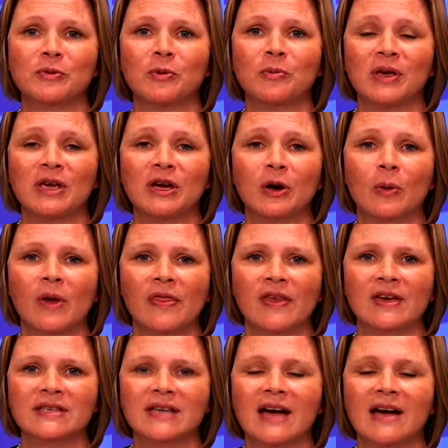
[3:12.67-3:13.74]
will be here with
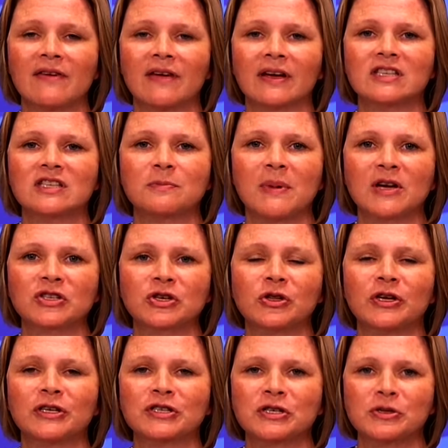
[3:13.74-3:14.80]
us having a special
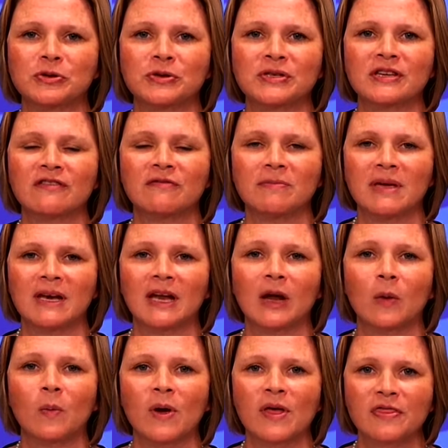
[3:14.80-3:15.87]
exclusive
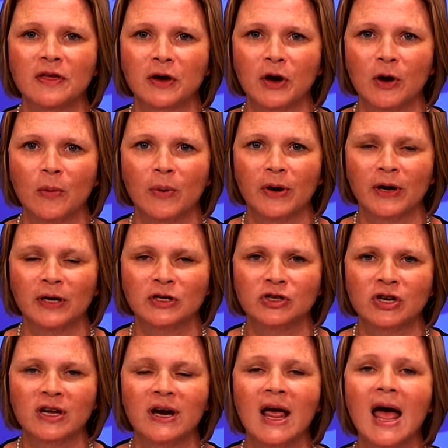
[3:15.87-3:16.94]
meeting with the Co
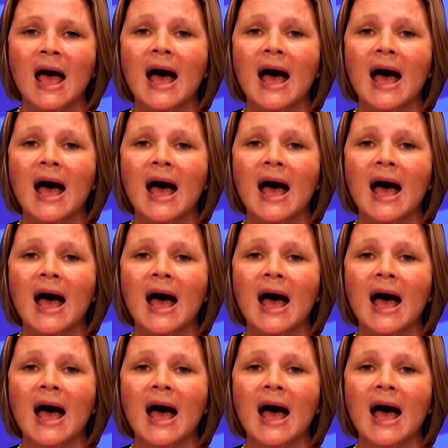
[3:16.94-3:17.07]
100.